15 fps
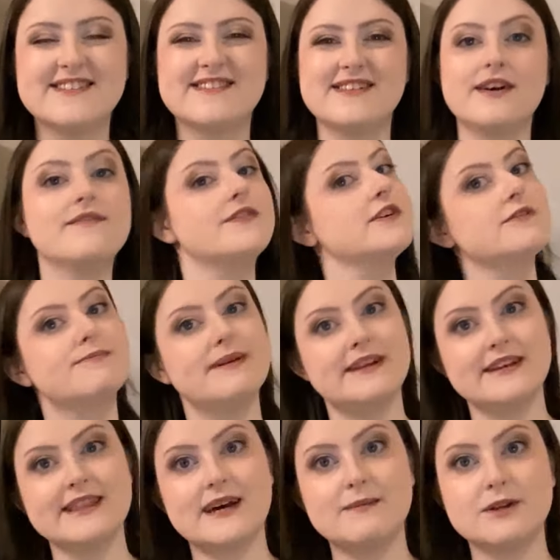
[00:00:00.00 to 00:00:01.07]
So if you're
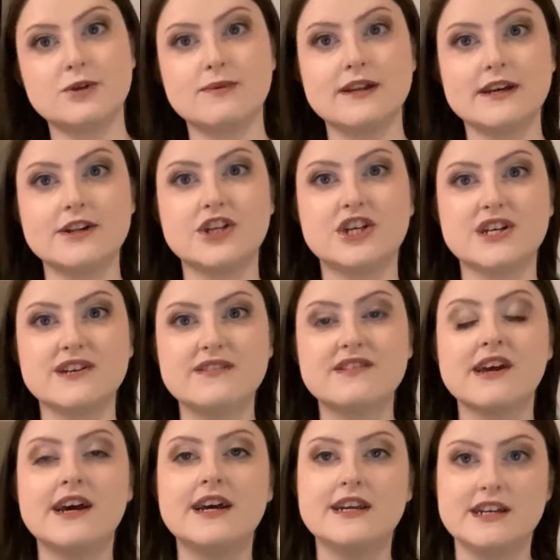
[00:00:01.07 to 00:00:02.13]
spending that much money on shoes,
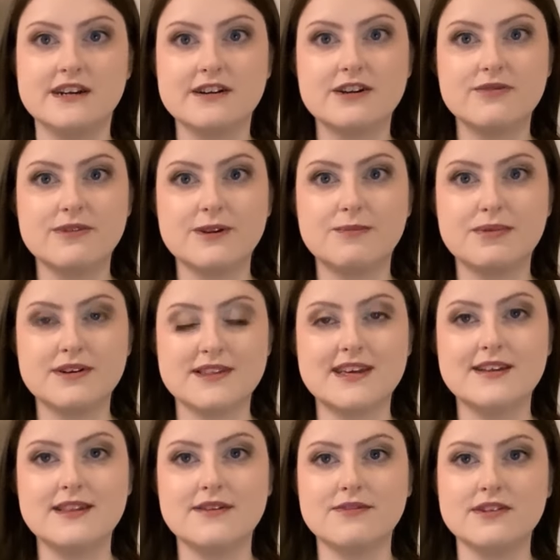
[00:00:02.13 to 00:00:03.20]
you're going to want to put
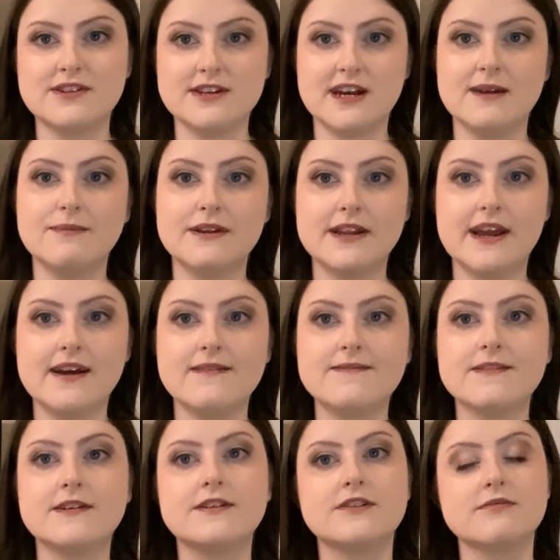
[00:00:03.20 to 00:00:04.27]
that level of time and
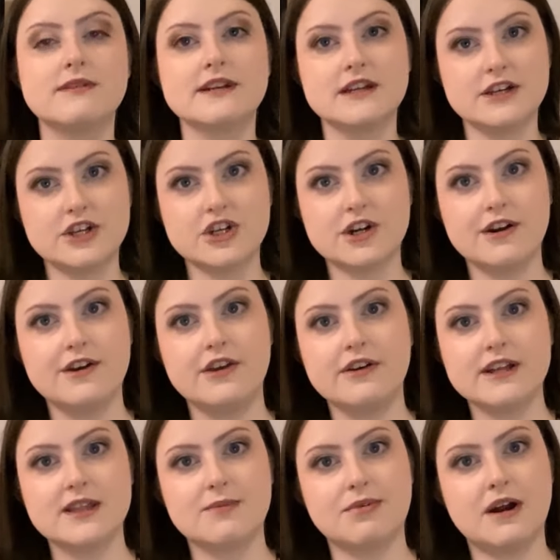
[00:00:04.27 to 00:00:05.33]
effort into making sure you
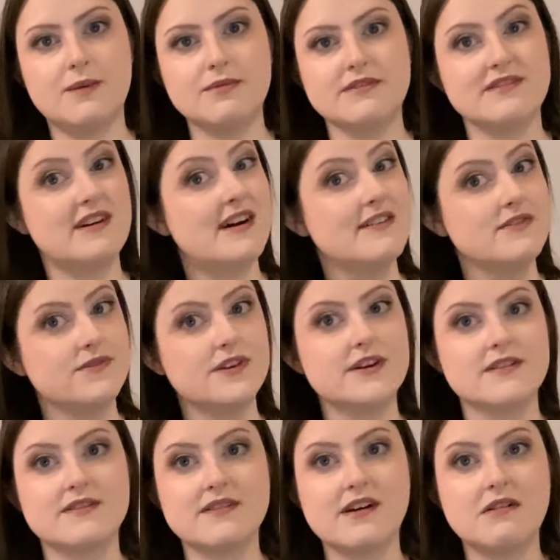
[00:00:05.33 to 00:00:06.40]
get the proper size for
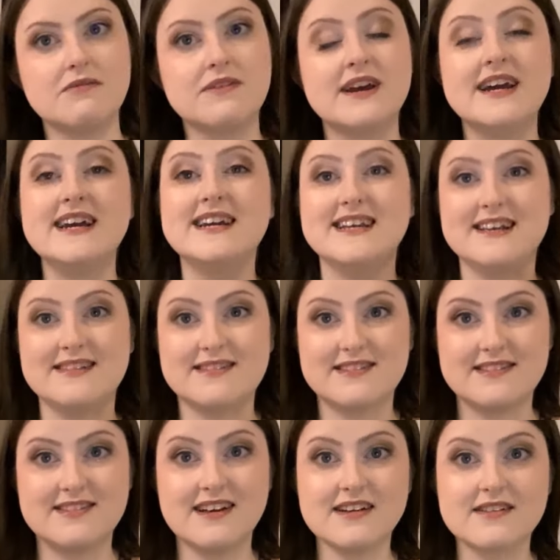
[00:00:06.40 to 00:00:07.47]
yourself. It
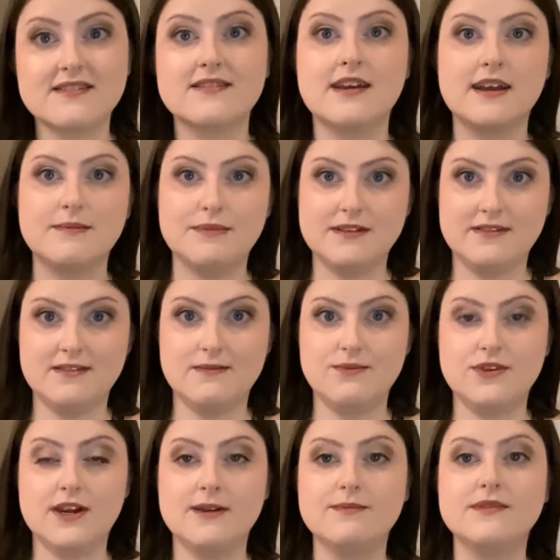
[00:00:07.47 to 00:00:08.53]
sucks that
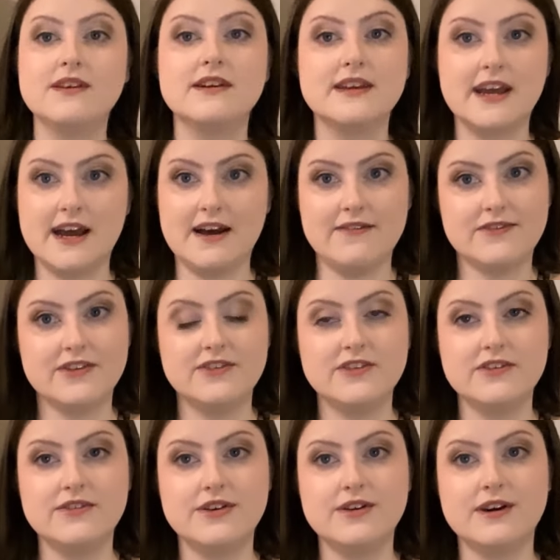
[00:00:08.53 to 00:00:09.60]
sometimes you have to
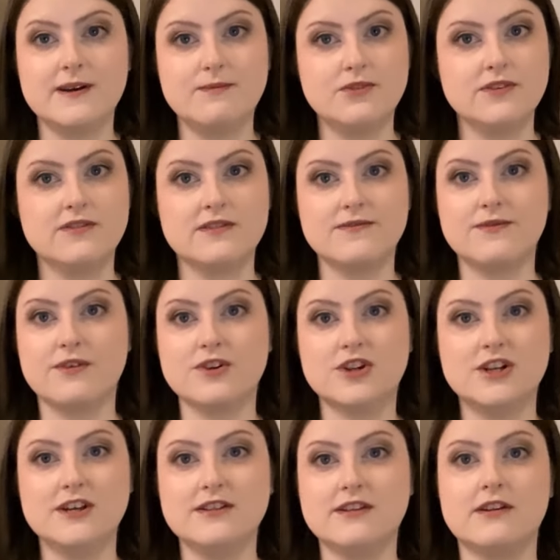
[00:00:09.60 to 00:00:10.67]
do it. I'm just a
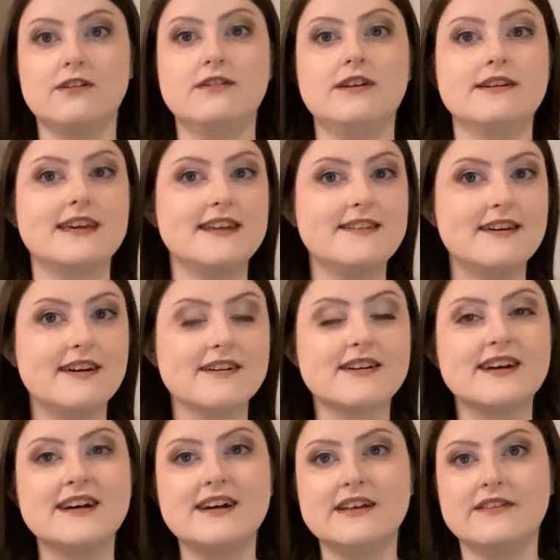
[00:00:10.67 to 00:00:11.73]
fortunate little lucky duck
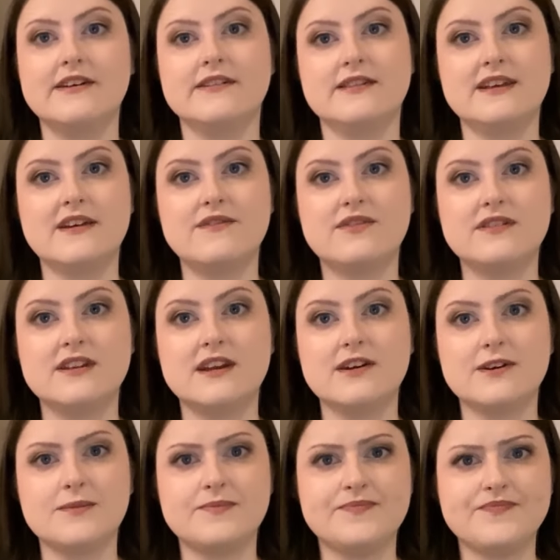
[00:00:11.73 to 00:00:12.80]
that lives
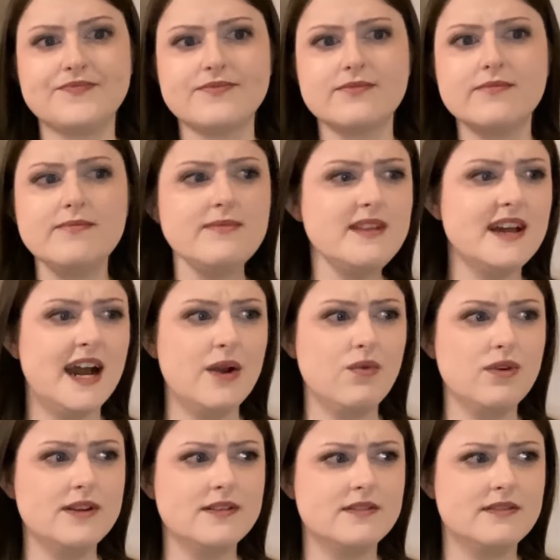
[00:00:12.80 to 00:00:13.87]
near, I
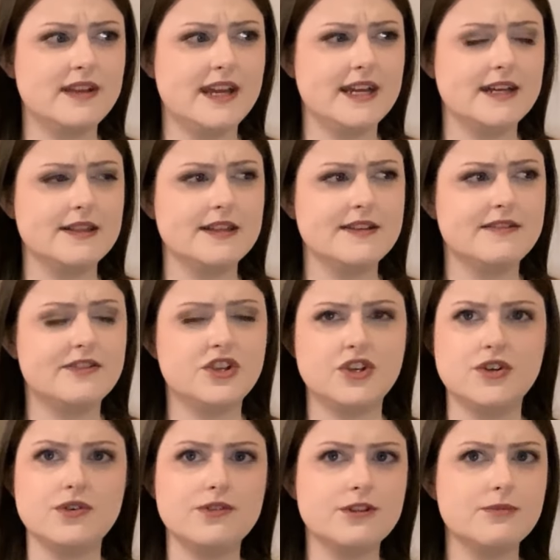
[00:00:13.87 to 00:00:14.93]
want to say, at least
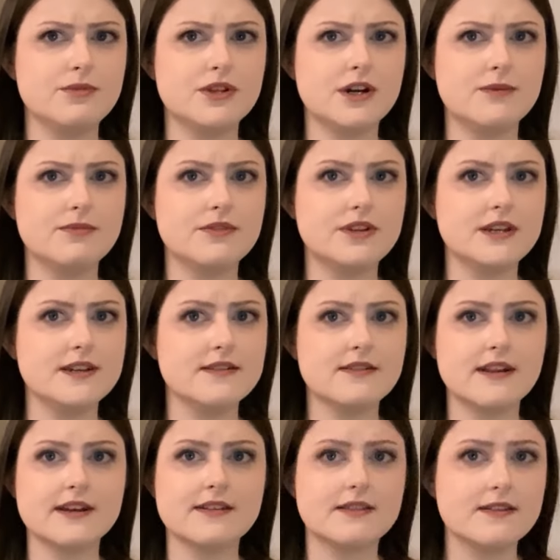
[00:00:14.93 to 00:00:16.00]
2 Louboutin boutiques
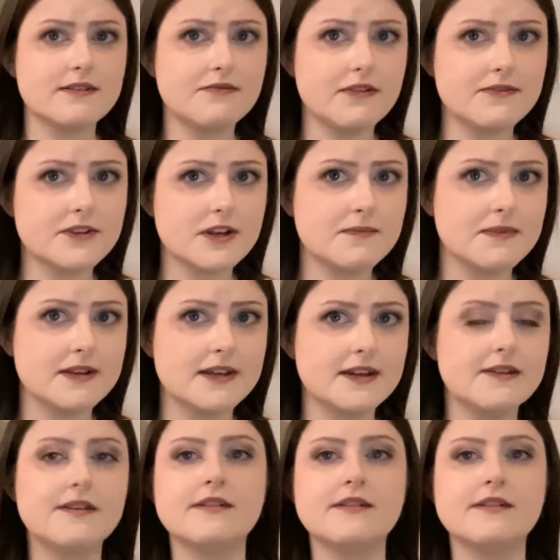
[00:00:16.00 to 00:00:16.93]
that I can think of off the top of my head.